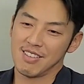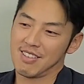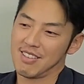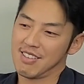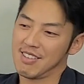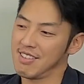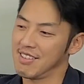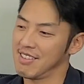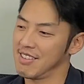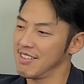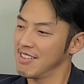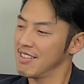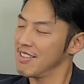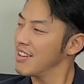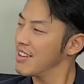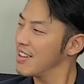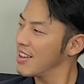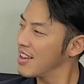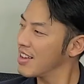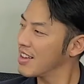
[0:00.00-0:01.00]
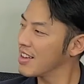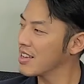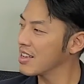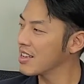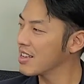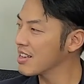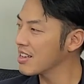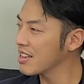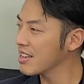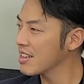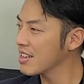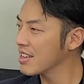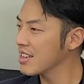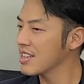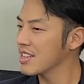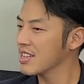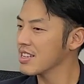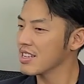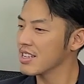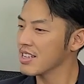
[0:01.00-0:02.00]

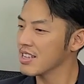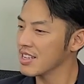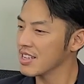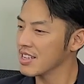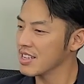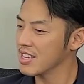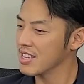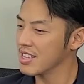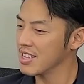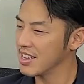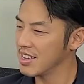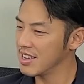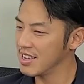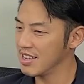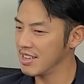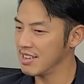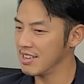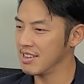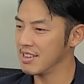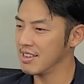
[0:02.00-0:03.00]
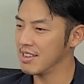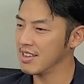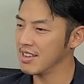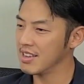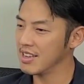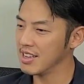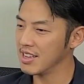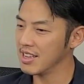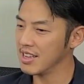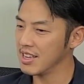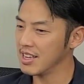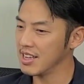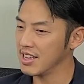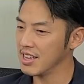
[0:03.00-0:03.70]
[no speech]